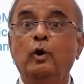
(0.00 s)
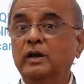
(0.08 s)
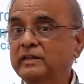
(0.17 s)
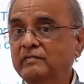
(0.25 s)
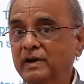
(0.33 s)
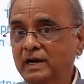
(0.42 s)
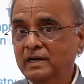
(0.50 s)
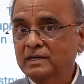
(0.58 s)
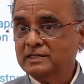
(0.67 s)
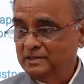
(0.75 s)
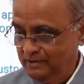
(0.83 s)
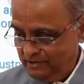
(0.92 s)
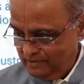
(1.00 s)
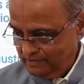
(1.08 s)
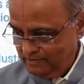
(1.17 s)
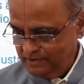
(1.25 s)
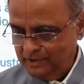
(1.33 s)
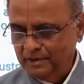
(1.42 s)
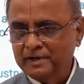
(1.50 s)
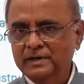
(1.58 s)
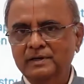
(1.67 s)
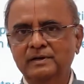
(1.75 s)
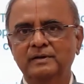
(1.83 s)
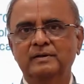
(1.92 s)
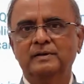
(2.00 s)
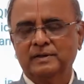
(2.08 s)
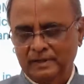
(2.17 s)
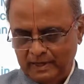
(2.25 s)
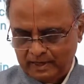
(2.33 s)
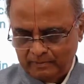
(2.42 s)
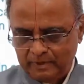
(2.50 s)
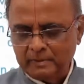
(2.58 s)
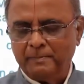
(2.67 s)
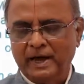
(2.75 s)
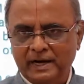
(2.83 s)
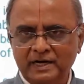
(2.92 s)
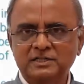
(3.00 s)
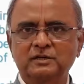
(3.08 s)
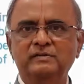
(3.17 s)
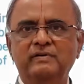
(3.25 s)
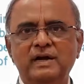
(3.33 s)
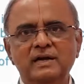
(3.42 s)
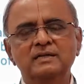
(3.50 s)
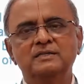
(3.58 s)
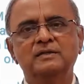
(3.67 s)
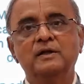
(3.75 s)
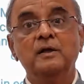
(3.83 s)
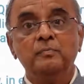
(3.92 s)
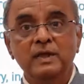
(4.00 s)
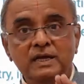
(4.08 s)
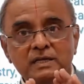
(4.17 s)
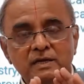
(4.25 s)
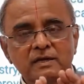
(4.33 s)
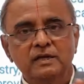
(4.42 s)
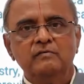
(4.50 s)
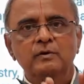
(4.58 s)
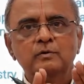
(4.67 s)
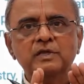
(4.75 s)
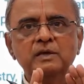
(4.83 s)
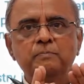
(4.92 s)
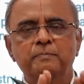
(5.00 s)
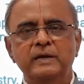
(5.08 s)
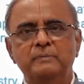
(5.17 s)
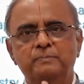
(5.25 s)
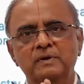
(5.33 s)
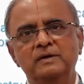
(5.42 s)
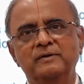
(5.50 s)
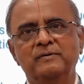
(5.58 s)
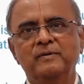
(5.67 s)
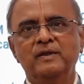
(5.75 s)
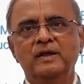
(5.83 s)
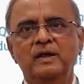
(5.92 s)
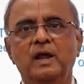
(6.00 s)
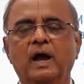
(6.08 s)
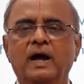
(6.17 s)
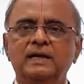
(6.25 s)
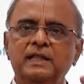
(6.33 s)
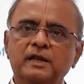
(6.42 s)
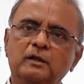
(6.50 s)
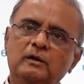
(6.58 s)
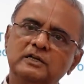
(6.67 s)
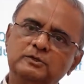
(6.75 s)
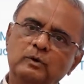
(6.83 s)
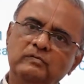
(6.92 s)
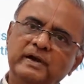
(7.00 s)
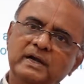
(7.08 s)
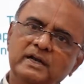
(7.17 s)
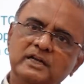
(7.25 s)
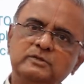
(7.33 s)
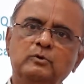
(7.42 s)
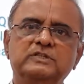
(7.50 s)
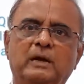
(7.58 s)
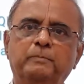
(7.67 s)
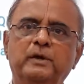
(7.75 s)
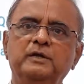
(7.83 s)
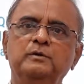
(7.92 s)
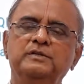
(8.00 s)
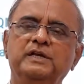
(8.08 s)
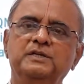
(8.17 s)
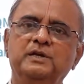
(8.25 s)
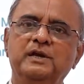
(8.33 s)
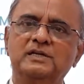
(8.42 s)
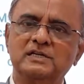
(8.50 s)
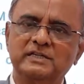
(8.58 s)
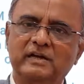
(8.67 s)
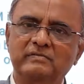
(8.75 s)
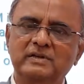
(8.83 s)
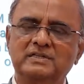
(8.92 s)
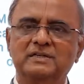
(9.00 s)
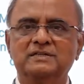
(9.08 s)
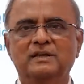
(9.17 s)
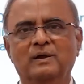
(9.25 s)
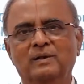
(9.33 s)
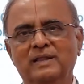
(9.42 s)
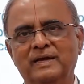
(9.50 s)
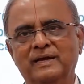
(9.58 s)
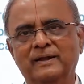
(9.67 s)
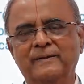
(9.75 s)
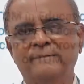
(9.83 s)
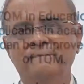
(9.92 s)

Who are the vendors? Children. The parents are the vendors. They give you the people. And there are also vendors who supply you the educational services and all that.